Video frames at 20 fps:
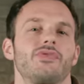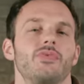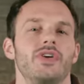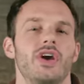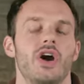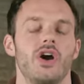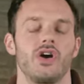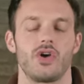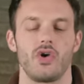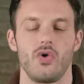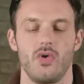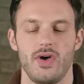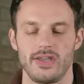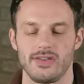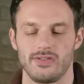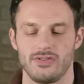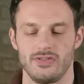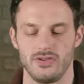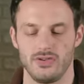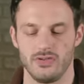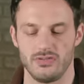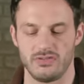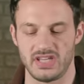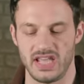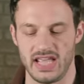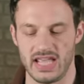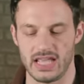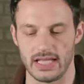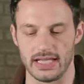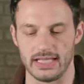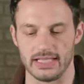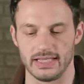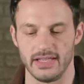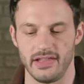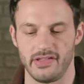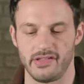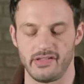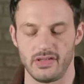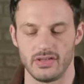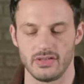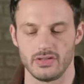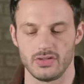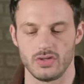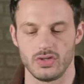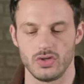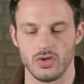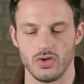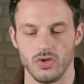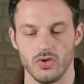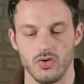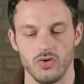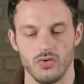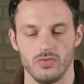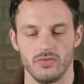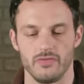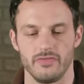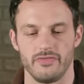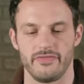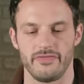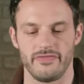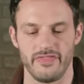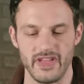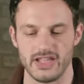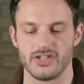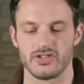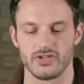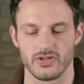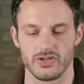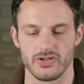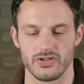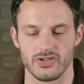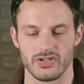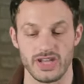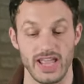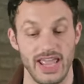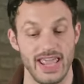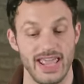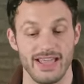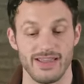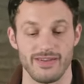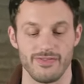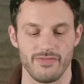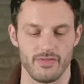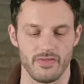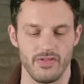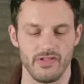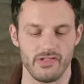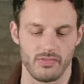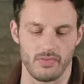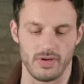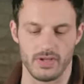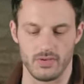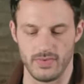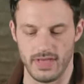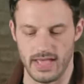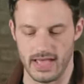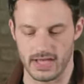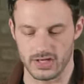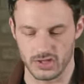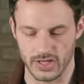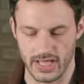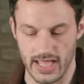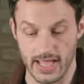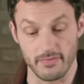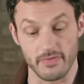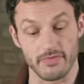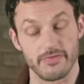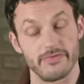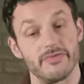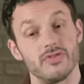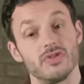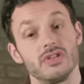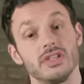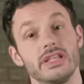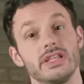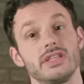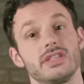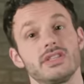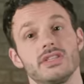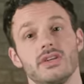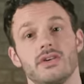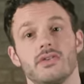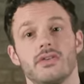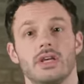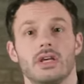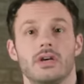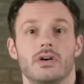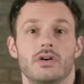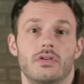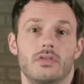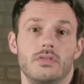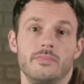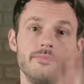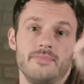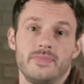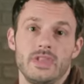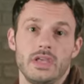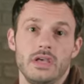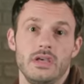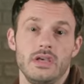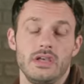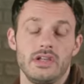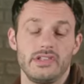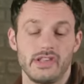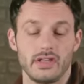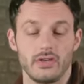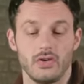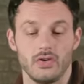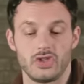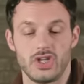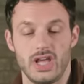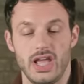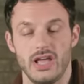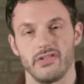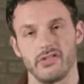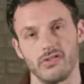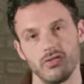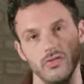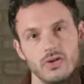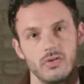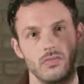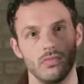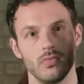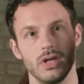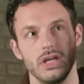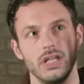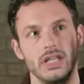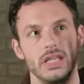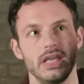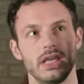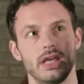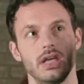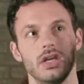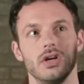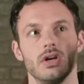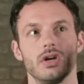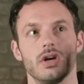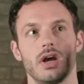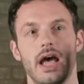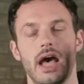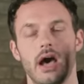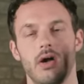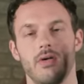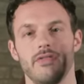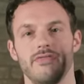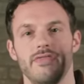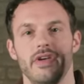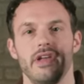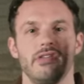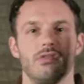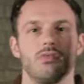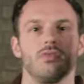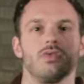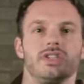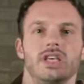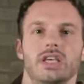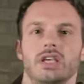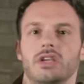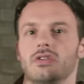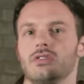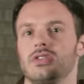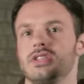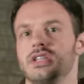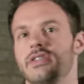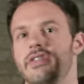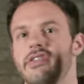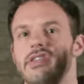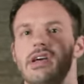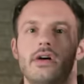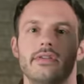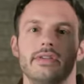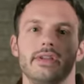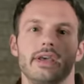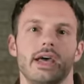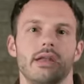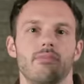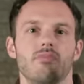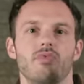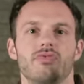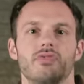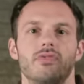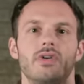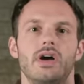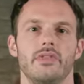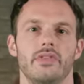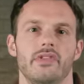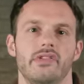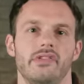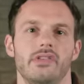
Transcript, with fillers: next we are going to take a listen to phasers and for this one we actually have a fully stereo signal chain so you can really hear how a phaser will take your synth sound and kind of move it around